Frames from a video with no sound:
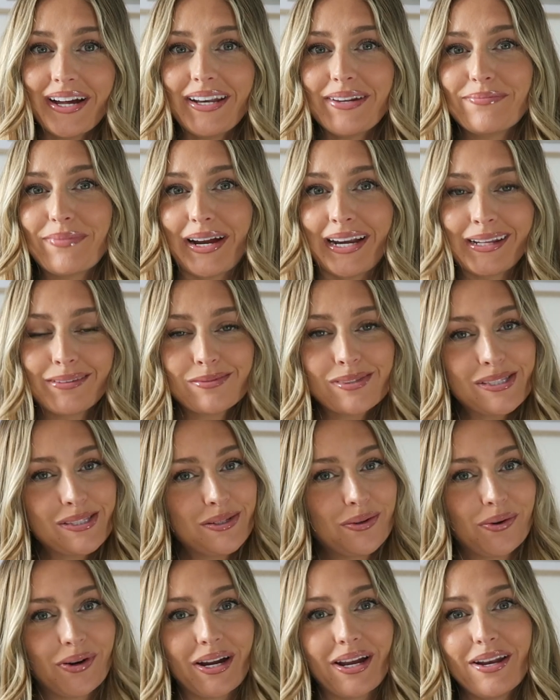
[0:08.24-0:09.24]
my name is
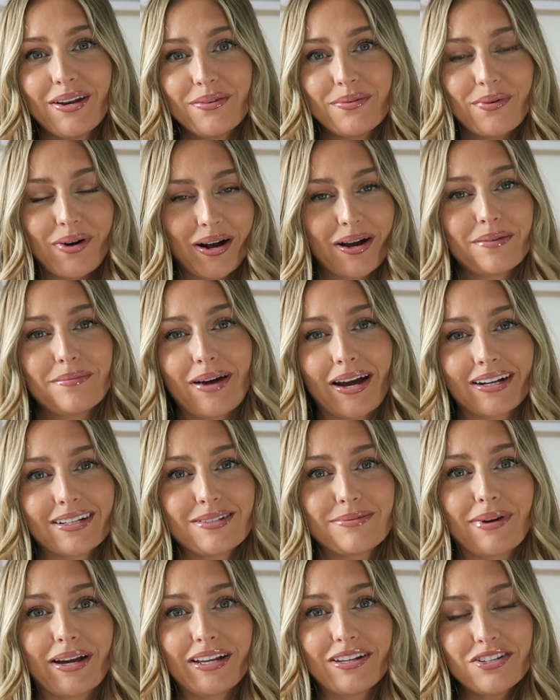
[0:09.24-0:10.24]
Lauren. Welcome back
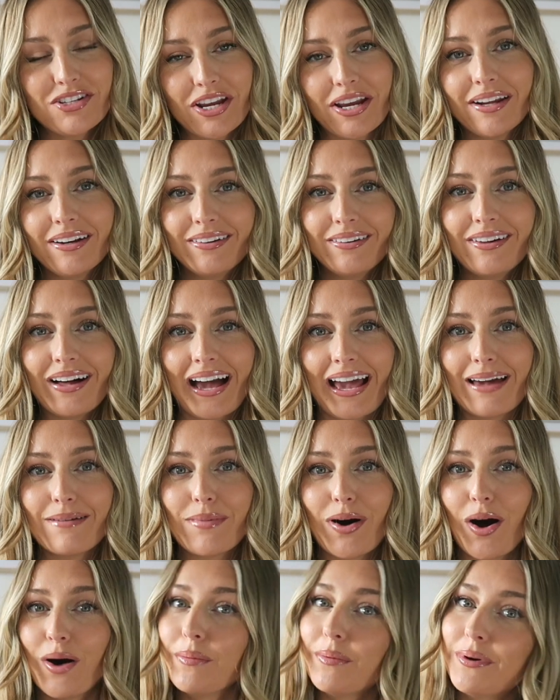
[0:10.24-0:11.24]
to my channel. I am
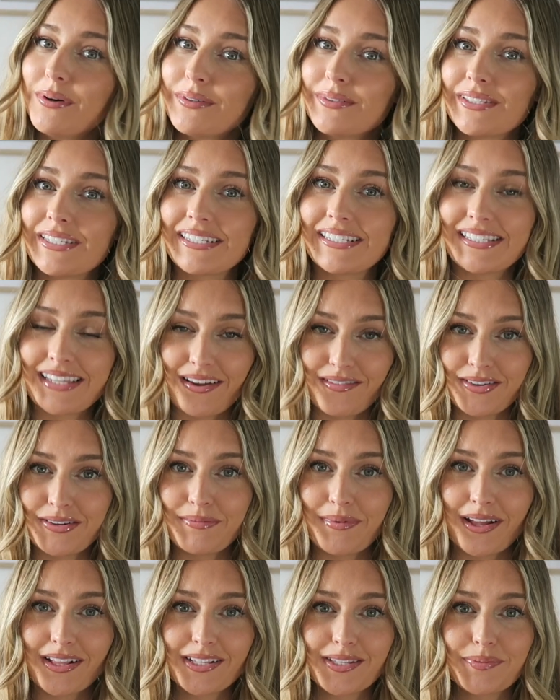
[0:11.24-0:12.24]
almost 7
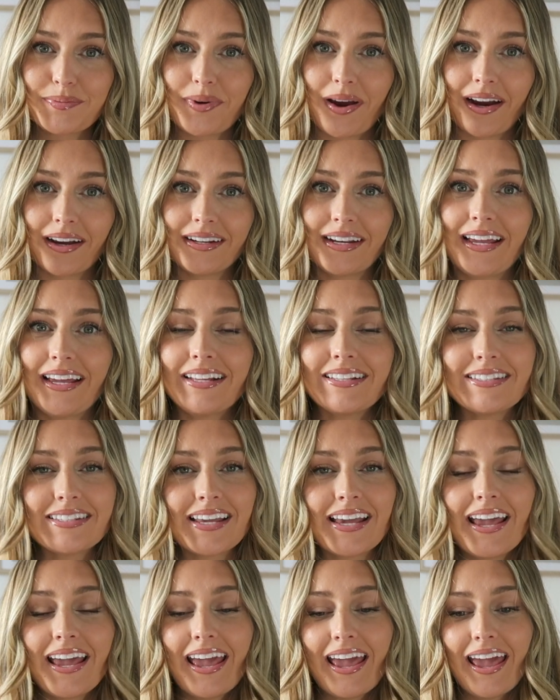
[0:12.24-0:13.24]
months pregnant
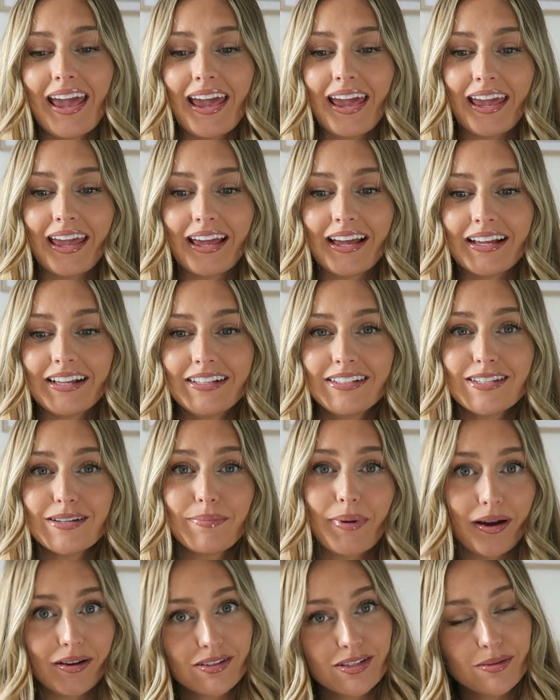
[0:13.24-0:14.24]
and
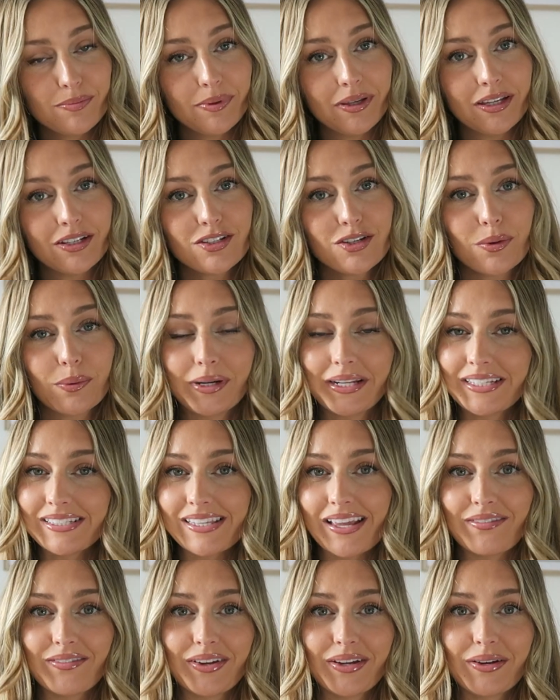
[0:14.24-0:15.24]
about to be
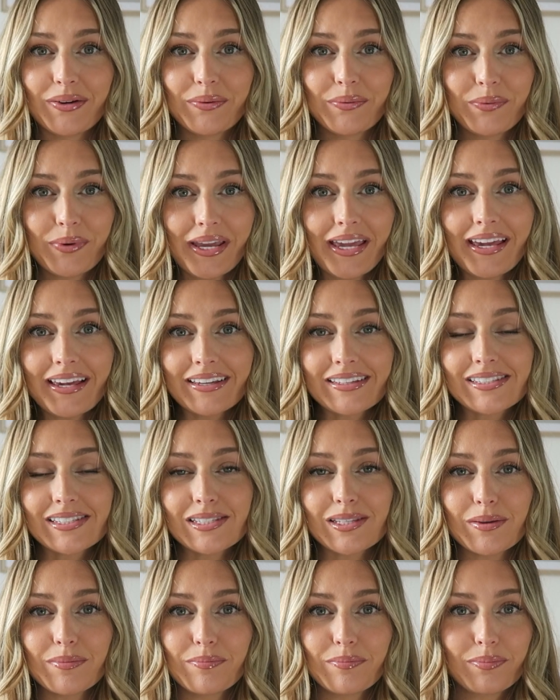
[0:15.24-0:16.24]
27
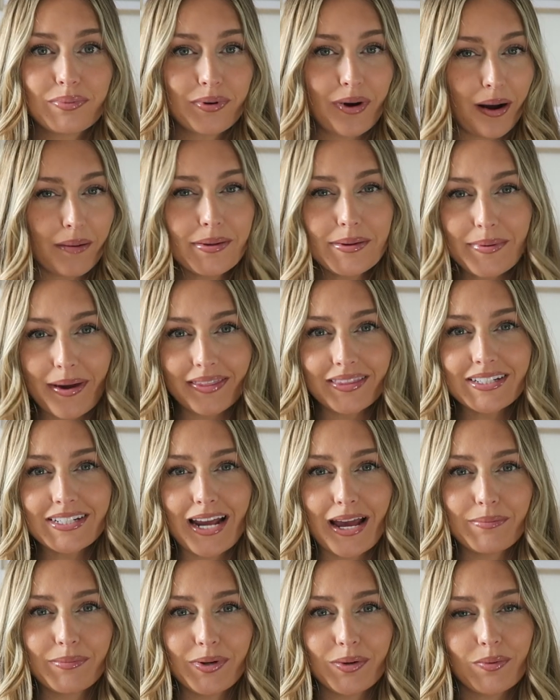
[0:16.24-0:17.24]
weeks. Probably by the
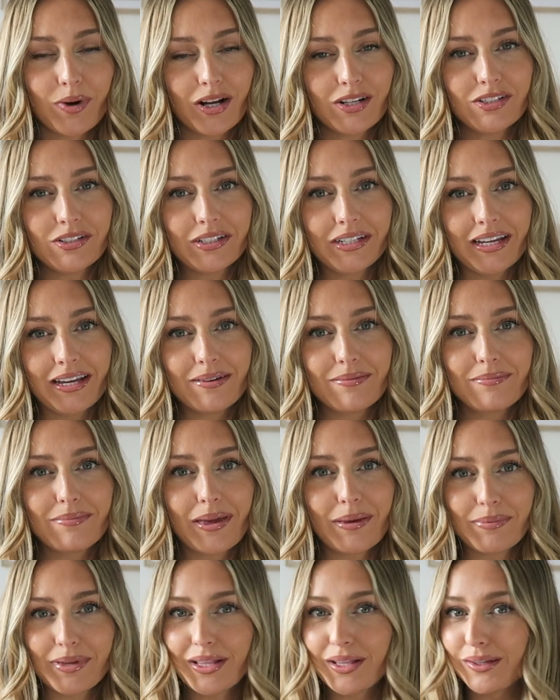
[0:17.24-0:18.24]
time you're watching it,
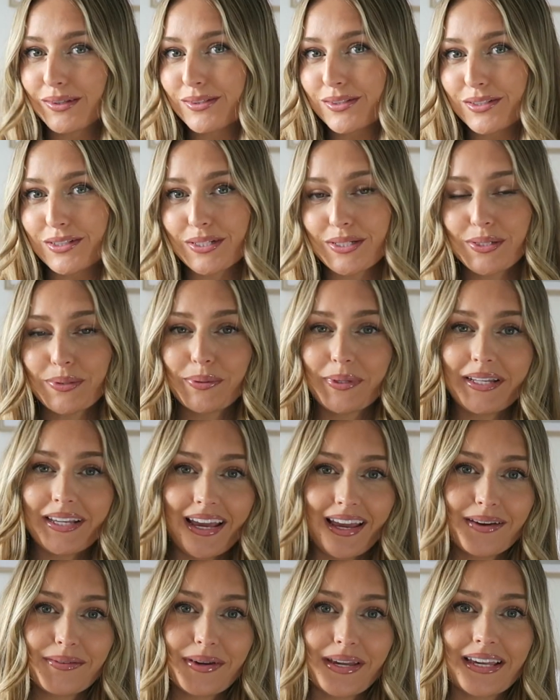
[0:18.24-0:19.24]
maybe closer to
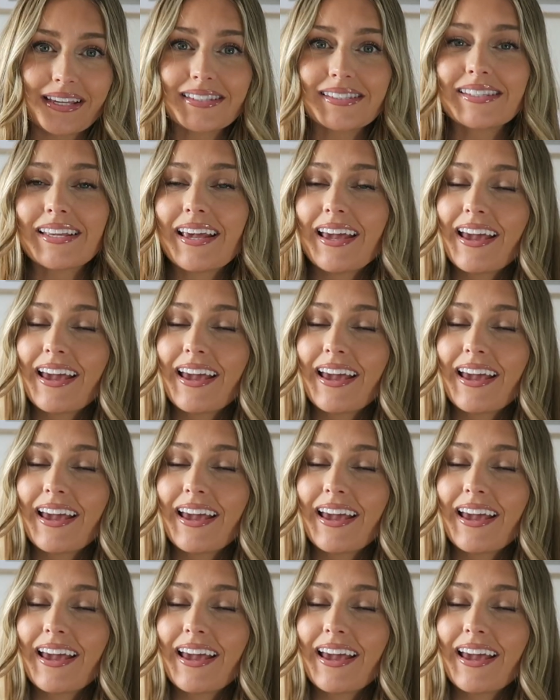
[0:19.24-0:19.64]
28 weeks.